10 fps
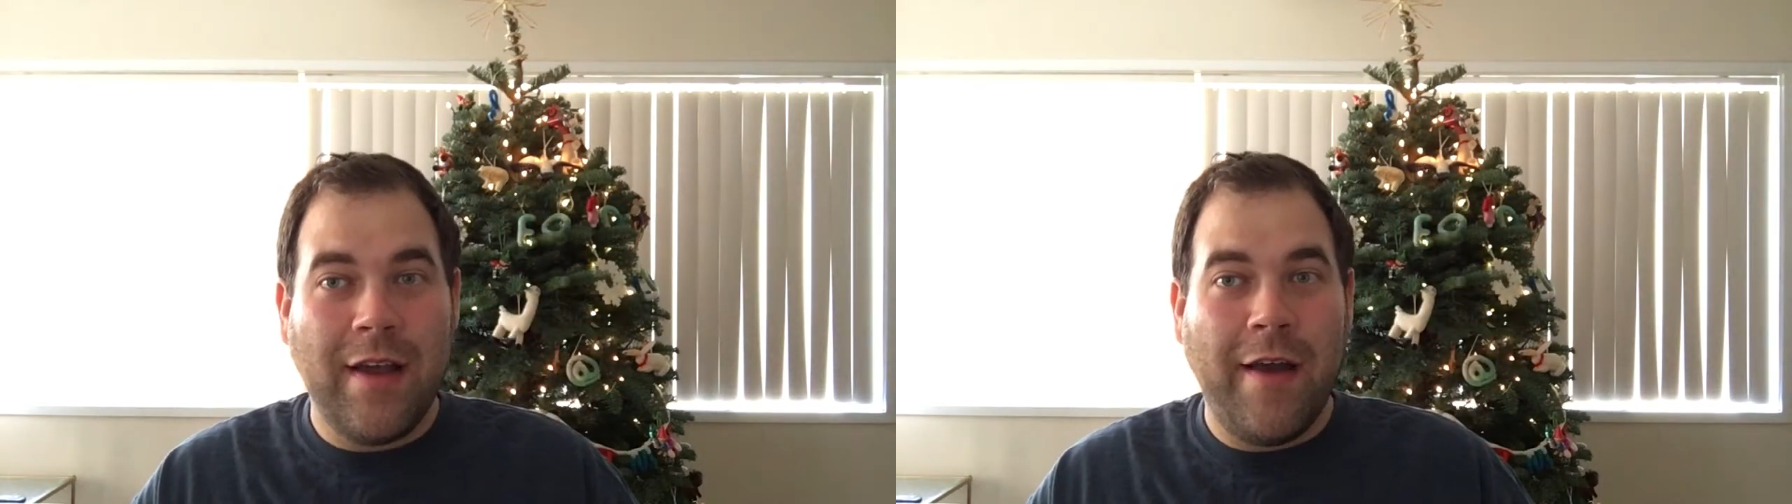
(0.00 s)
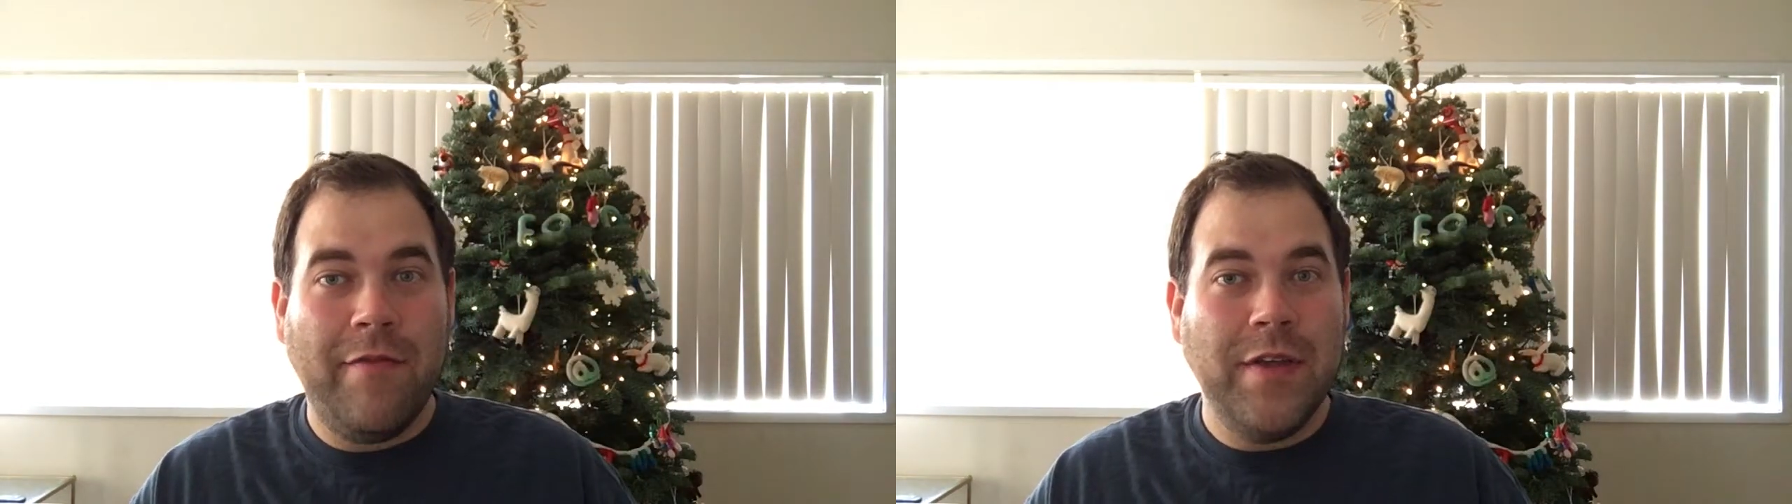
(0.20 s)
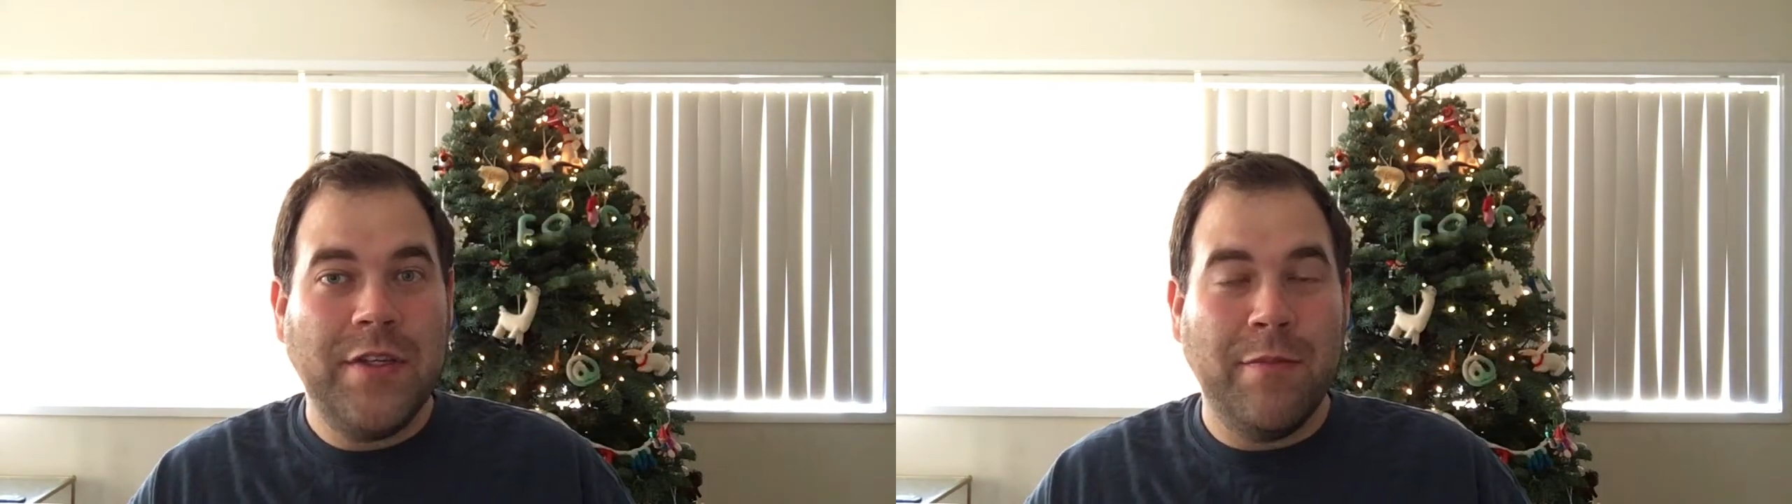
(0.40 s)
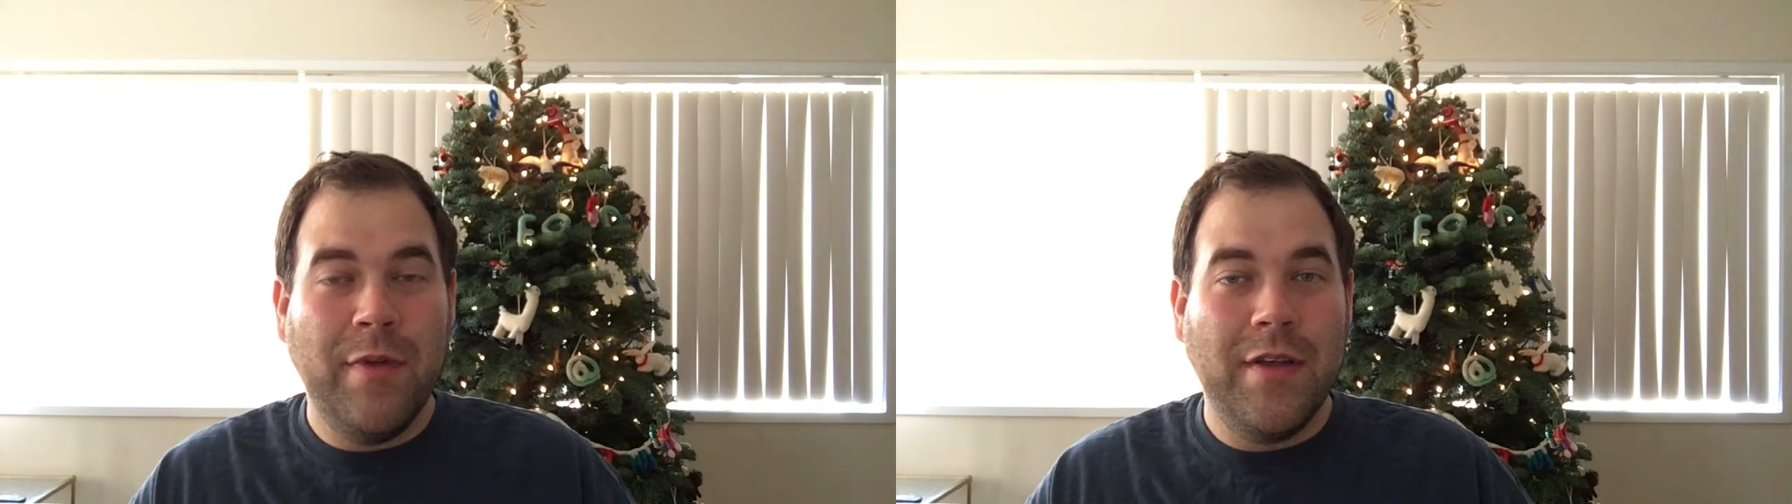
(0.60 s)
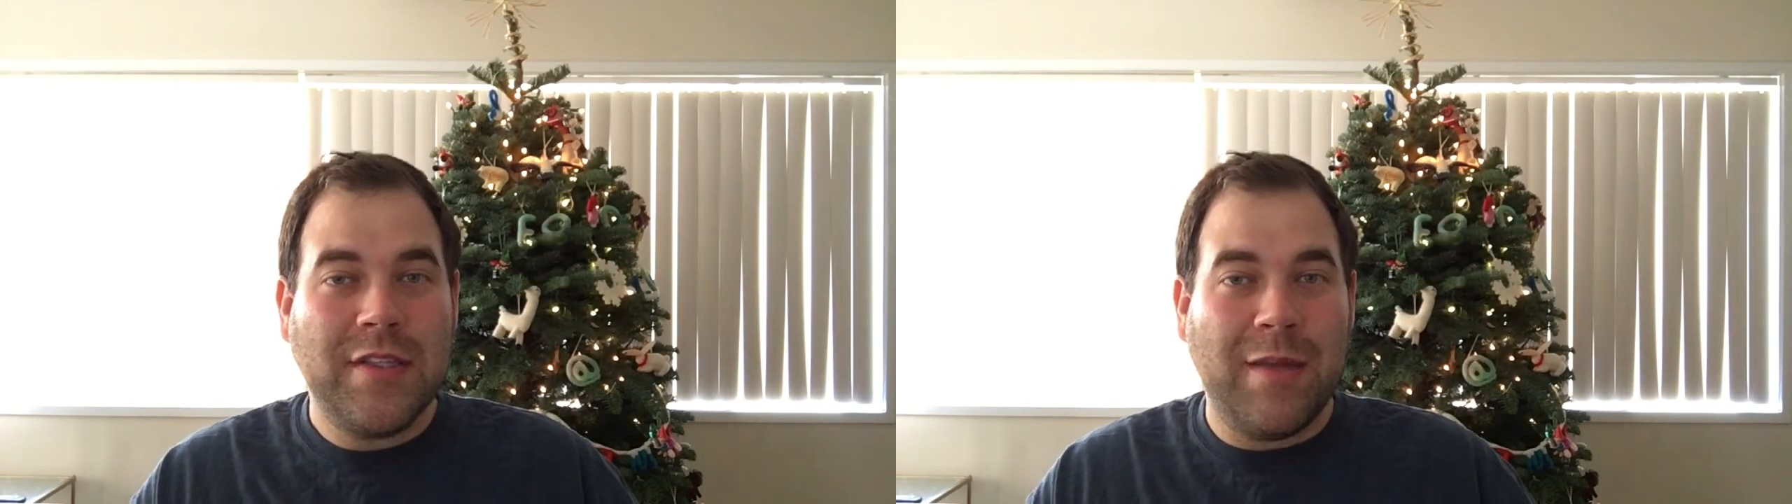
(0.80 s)
nonfiction
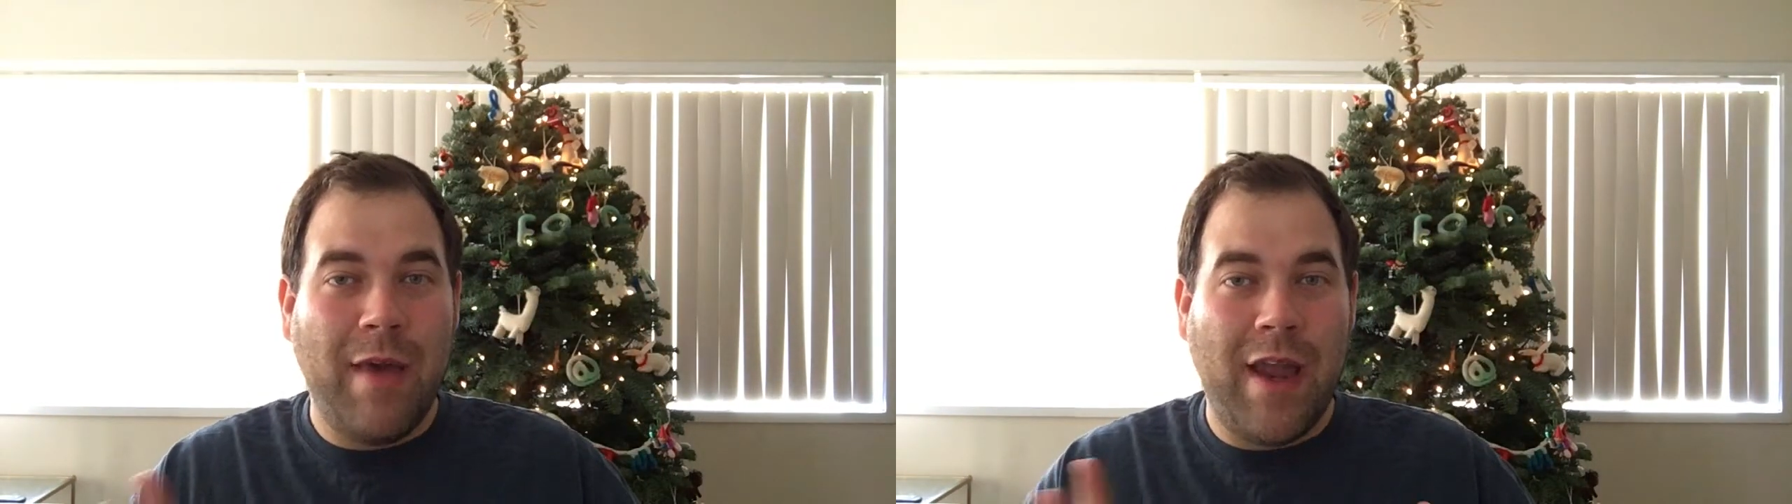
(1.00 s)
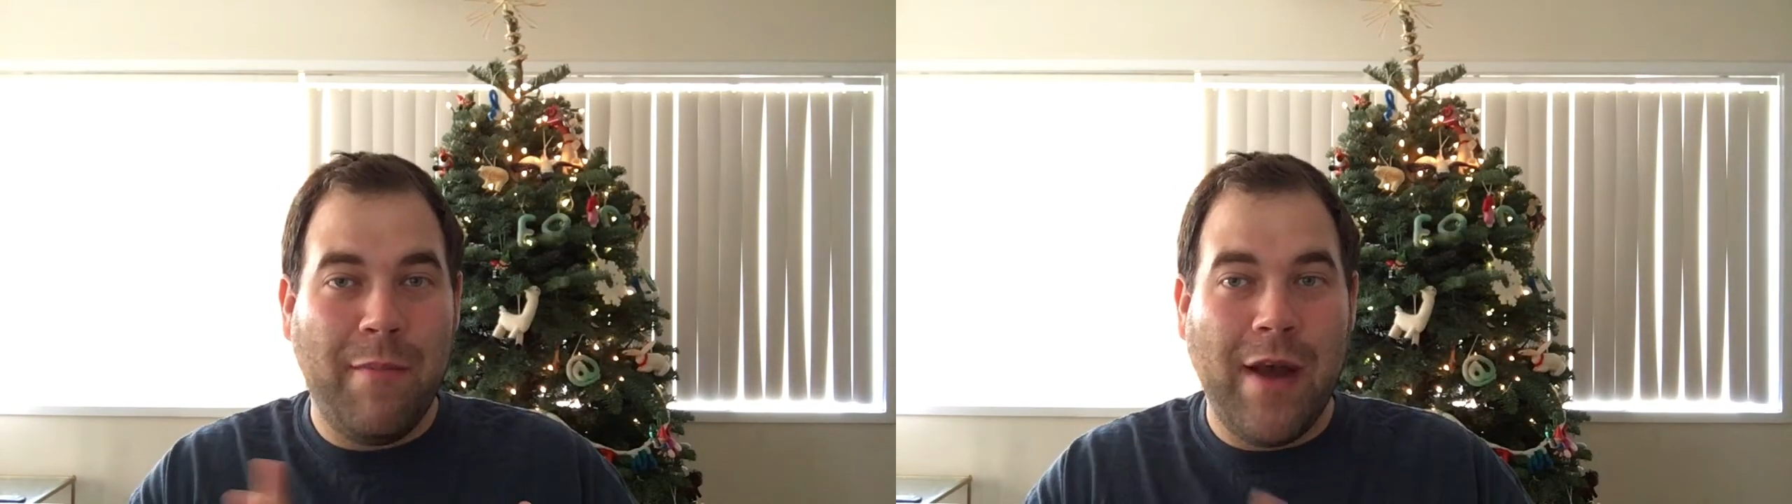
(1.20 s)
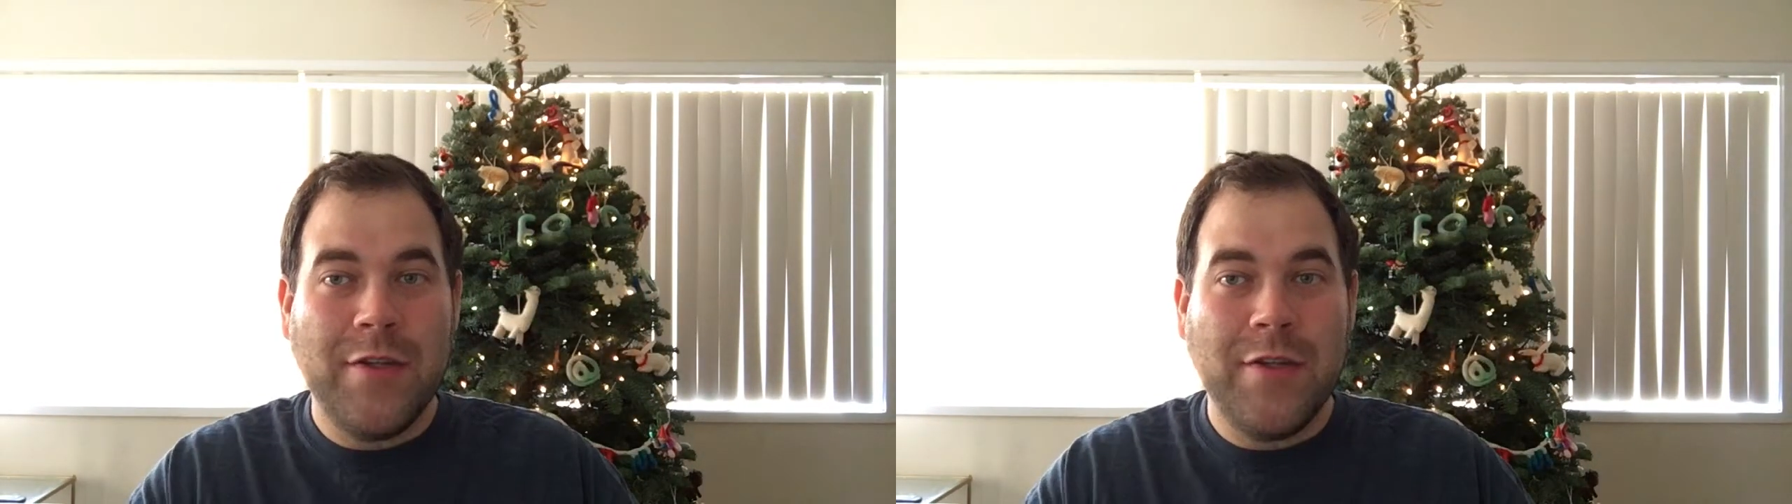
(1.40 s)
books come out about